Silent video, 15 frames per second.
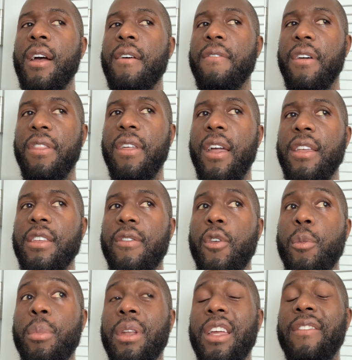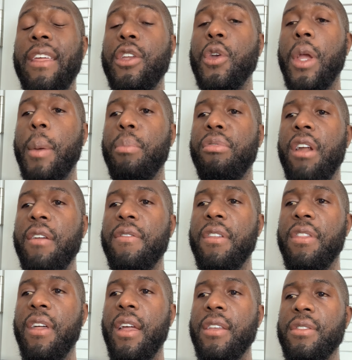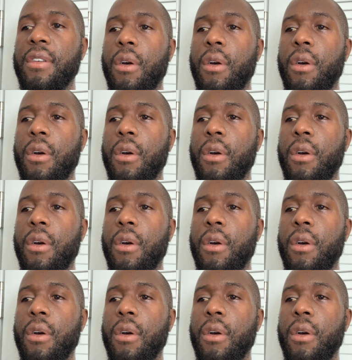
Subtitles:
for things, if you believe that you can pray for things